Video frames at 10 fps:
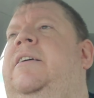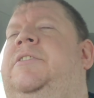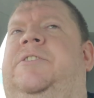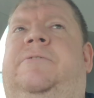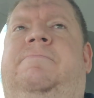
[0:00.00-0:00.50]

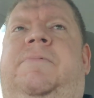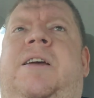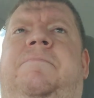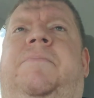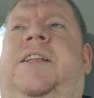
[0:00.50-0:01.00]
So
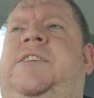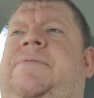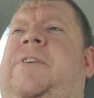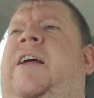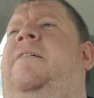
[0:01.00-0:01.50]
yeah, that's
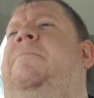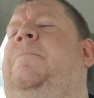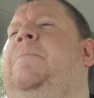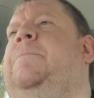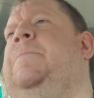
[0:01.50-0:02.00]
it for now.
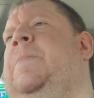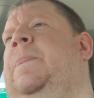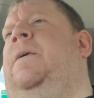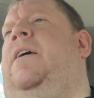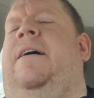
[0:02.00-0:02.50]

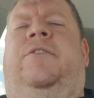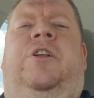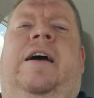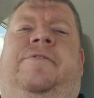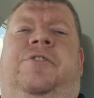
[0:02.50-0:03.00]
Have a
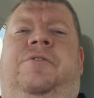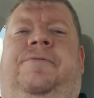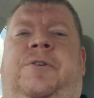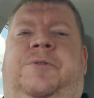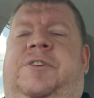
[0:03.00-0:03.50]
good
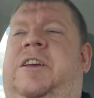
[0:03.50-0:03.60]
afternoon, folks.